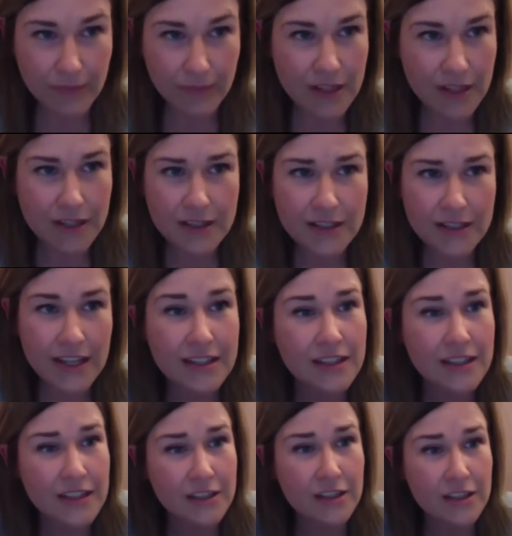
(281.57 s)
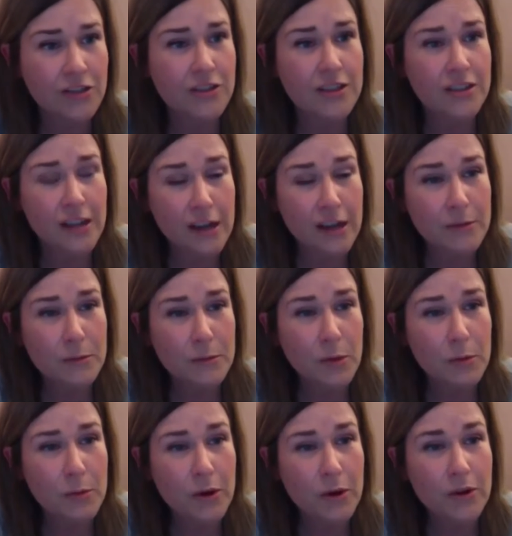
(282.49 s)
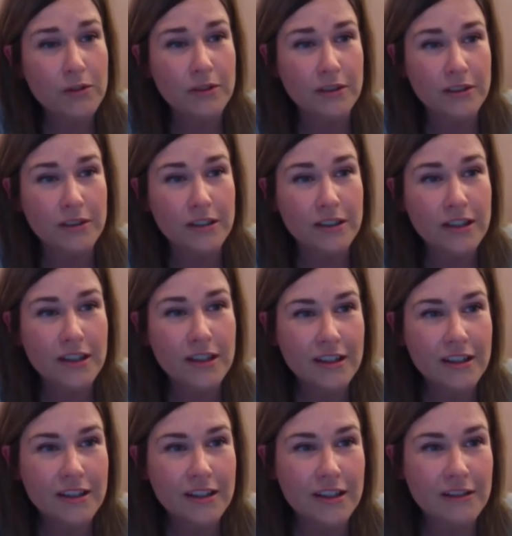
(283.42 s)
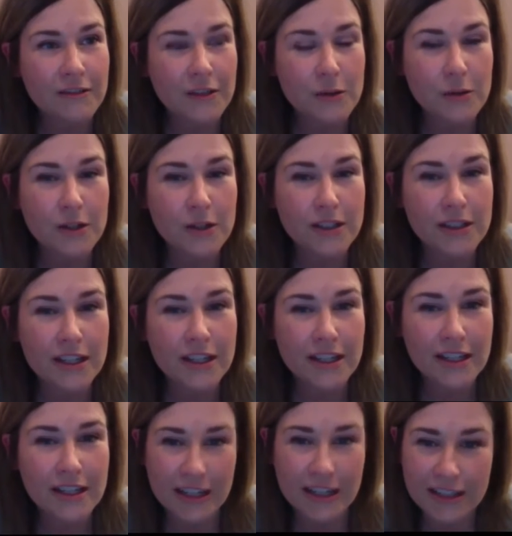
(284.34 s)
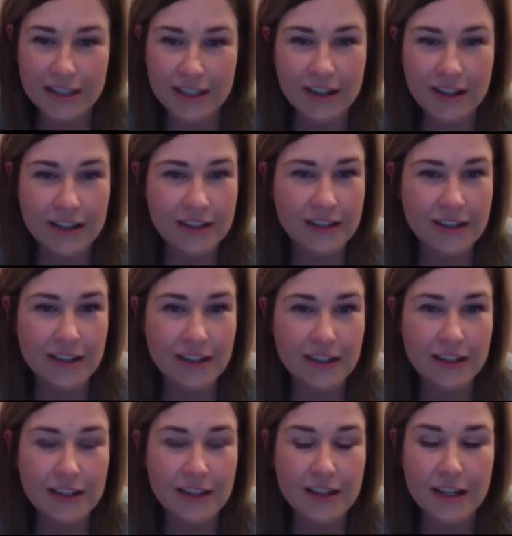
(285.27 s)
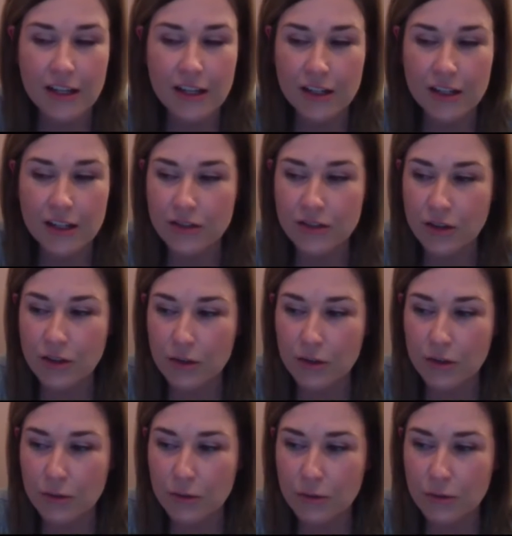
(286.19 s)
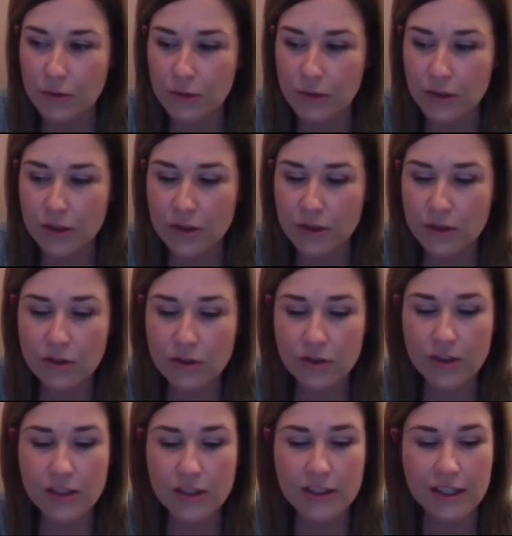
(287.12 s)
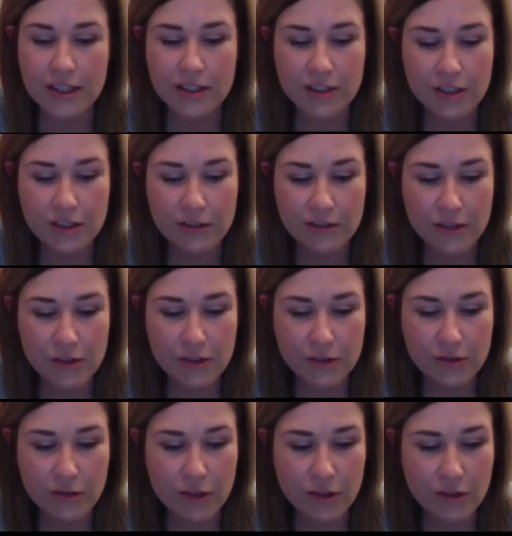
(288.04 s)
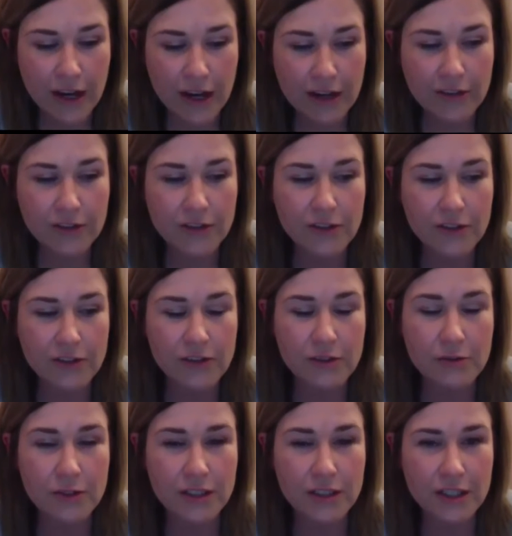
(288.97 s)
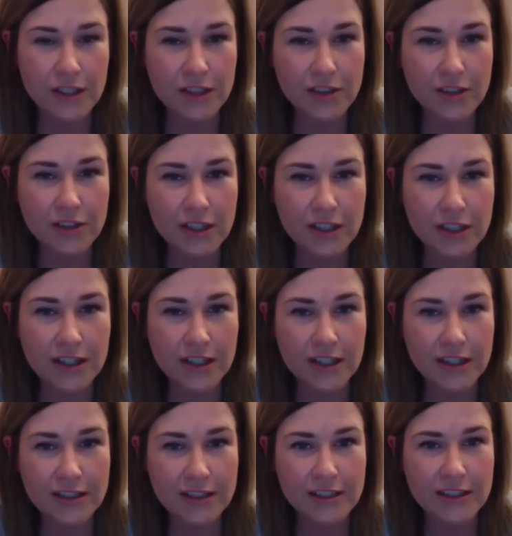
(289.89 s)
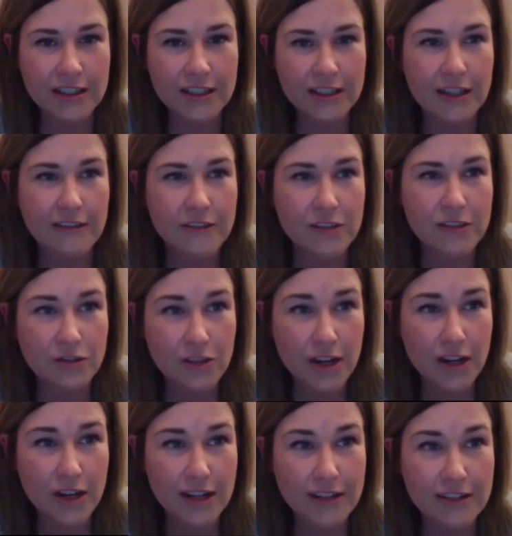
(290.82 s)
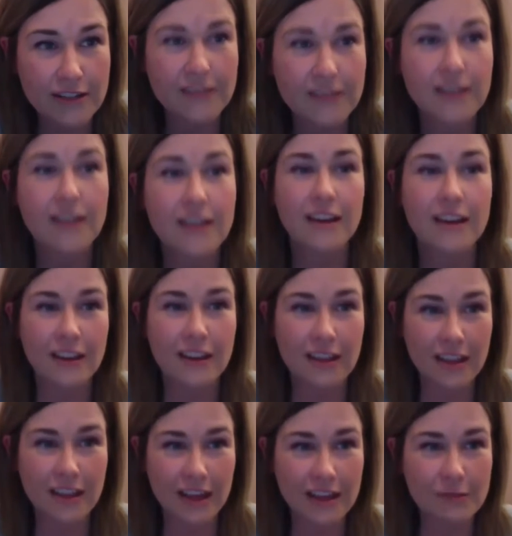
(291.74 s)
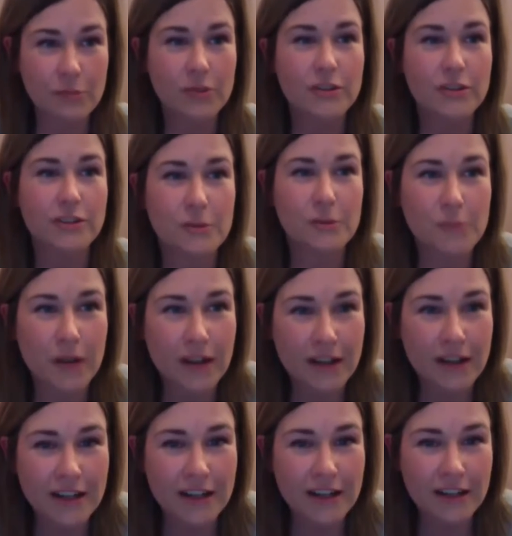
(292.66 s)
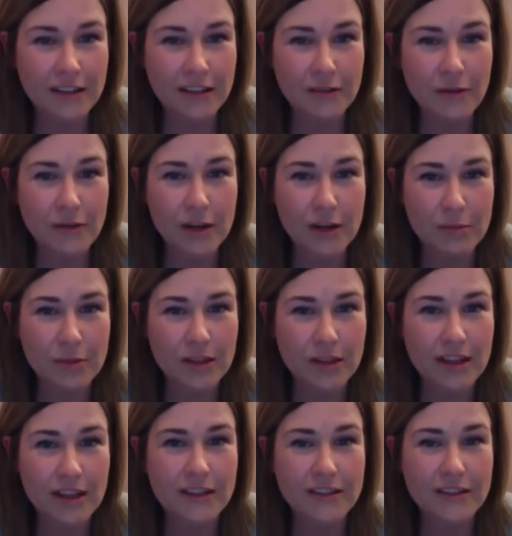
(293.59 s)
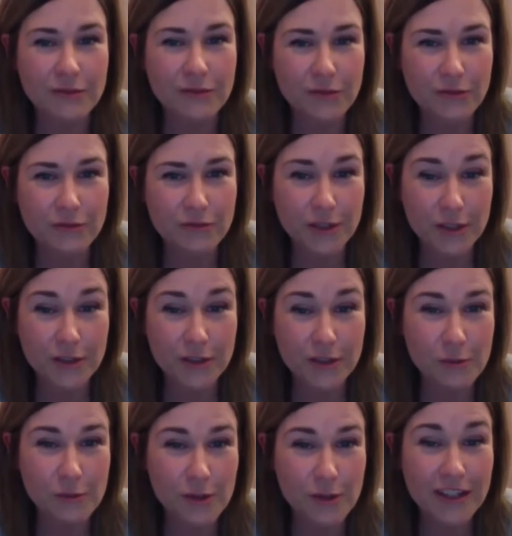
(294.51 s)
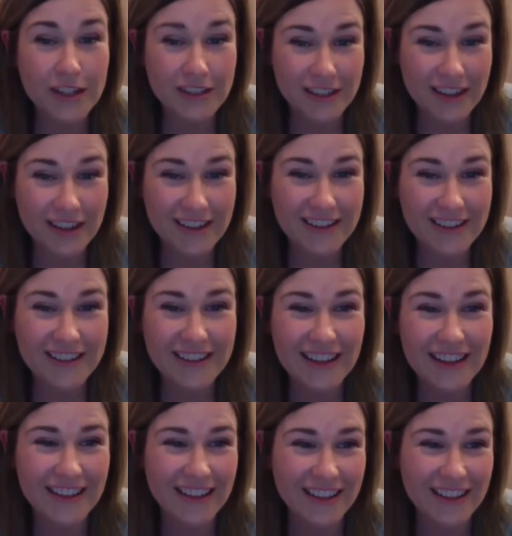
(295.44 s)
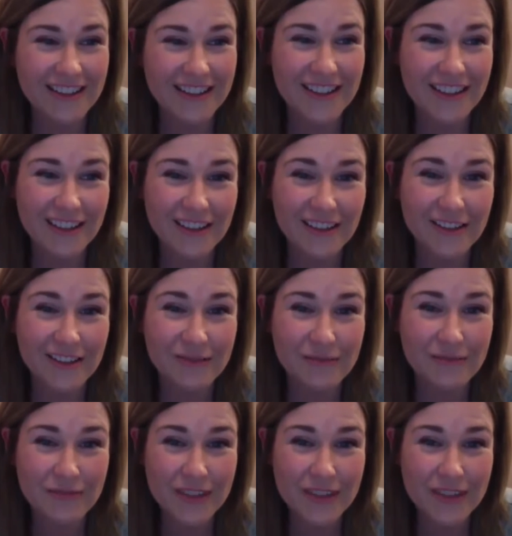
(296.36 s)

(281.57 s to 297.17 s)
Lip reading: and it's 1,800 times more potent than if you were to take an antioxidant. So the neutralization of those free radicals, the reduction in oxidative stress, then puts your body in the right place to do what it does, and that's heal.